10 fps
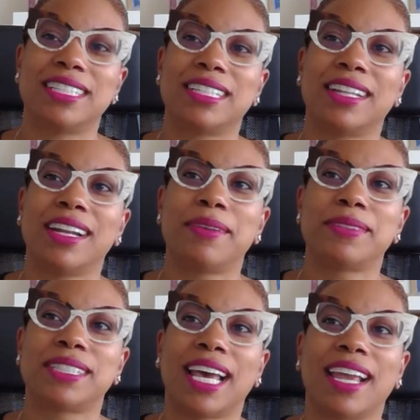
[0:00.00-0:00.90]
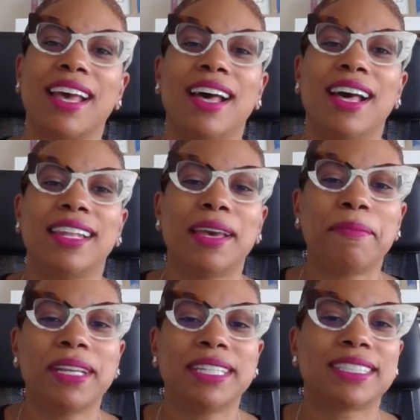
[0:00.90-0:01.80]
So then I was like, let
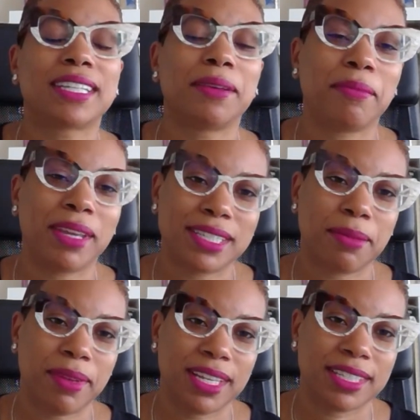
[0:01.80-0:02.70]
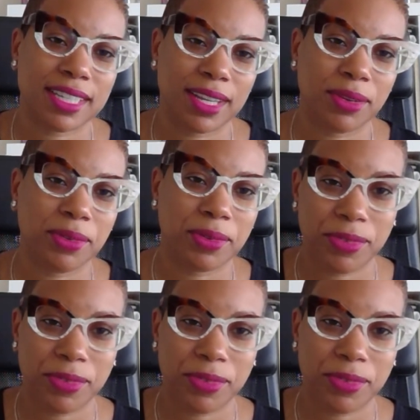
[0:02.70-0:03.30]
me just commit to being single